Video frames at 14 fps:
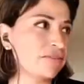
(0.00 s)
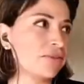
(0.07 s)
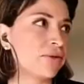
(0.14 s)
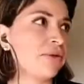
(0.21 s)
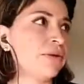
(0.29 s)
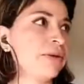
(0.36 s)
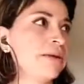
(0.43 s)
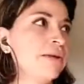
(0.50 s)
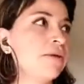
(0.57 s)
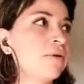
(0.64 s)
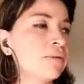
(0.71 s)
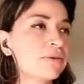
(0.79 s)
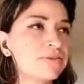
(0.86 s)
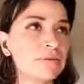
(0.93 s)
So
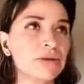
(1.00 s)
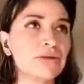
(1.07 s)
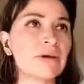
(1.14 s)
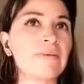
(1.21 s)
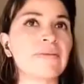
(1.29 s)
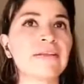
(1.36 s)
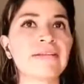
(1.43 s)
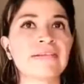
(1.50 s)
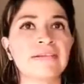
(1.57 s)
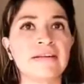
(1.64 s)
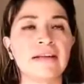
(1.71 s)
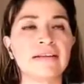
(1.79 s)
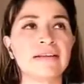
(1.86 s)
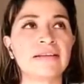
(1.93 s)
always when you have a
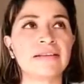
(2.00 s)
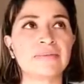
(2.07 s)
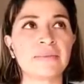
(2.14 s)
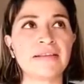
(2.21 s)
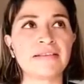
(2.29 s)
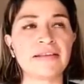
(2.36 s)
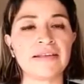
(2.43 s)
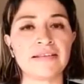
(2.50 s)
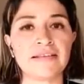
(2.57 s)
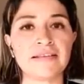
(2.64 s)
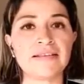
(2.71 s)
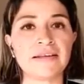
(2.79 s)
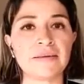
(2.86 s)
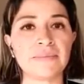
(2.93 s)
designated space, it's
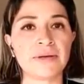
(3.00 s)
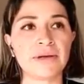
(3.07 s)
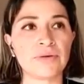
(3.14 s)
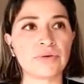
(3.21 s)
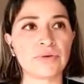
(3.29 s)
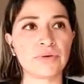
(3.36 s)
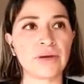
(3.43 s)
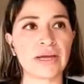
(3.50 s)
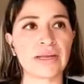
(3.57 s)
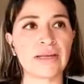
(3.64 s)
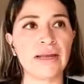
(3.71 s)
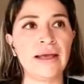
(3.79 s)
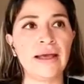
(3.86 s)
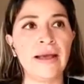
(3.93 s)
easier because you
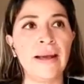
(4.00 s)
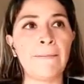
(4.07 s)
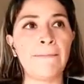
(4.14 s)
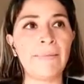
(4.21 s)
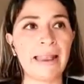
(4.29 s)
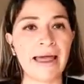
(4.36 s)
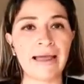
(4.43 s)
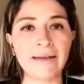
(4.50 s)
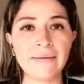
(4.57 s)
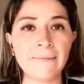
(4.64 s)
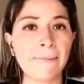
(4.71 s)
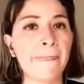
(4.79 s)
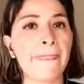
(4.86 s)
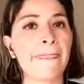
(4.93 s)
can plan
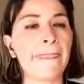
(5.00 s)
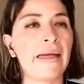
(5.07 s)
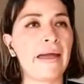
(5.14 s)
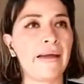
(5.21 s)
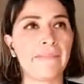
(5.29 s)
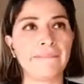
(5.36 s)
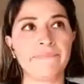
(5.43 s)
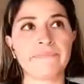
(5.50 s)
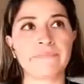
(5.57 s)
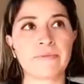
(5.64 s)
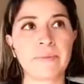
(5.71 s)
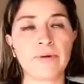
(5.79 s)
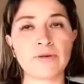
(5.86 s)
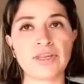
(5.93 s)

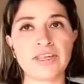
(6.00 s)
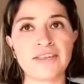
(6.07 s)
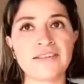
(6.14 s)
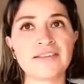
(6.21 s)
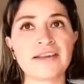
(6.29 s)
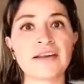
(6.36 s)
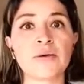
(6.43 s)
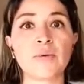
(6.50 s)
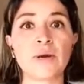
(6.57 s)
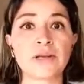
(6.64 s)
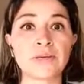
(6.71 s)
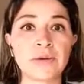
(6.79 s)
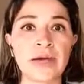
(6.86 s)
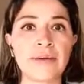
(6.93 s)
much easier where
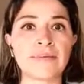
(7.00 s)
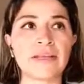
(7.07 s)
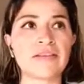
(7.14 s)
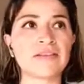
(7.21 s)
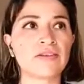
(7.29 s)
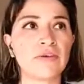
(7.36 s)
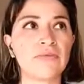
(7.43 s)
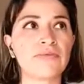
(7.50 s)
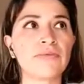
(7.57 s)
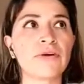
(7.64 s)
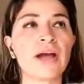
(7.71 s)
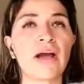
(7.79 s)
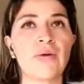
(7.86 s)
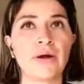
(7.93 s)
to have the stuff.
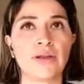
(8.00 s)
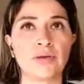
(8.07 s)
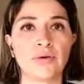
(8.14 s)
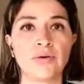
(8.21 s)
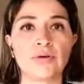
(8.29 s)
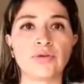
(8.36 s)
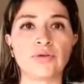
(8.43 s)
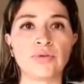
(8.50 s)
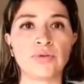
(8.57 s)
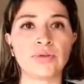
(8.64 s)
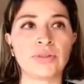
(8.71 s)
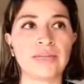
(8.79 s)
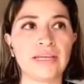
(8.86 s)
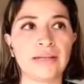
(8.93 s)
How are you going to
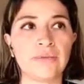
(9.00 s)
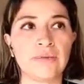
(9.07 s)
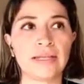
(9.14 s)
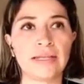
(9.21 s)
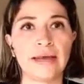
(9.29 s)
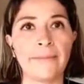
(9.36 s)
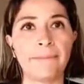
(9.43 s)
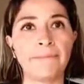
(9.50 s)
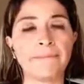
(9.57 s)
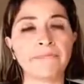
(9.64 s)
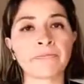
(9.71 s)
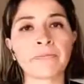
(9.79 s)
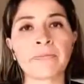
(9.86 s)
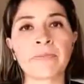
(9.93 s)
deal with
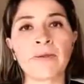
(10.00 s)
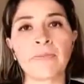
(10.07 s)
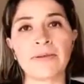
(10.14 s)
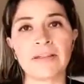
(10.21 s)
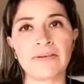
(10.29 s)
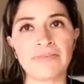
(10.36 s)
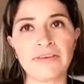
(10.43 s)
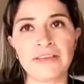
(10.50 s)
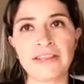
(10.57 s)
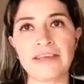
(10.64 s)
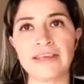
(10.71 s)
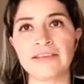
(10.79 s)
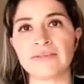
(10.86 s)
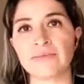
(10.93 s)
the
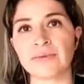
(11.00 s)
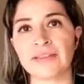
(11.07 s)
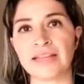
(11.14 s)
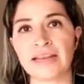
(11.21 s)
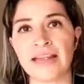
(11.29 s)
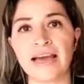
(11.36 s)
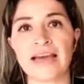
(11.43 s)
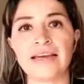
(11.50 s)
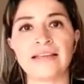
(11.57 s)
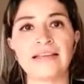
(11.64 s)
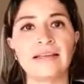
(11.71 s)
feedings, with the night?